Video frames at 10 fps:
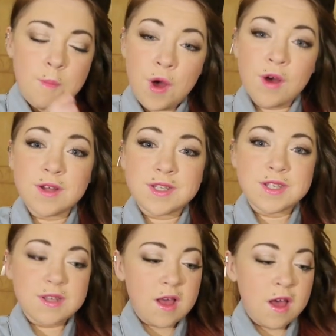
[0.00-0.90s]

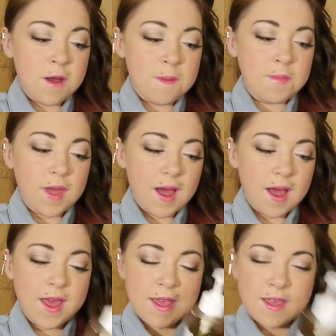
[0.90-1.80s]
But, um,
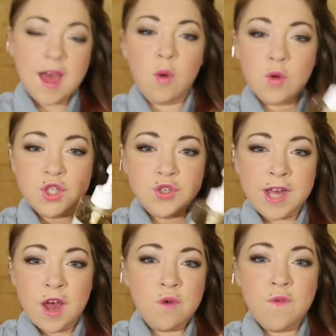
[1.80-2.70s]
yeah, once you
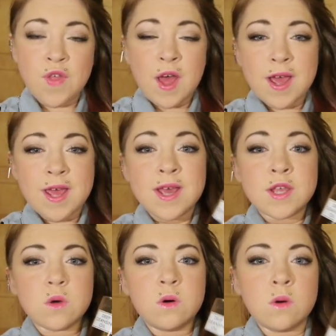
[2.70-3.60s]
get over that, it
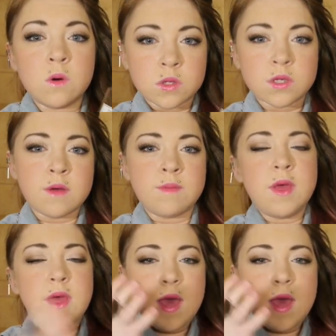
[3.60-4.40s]
is awesome.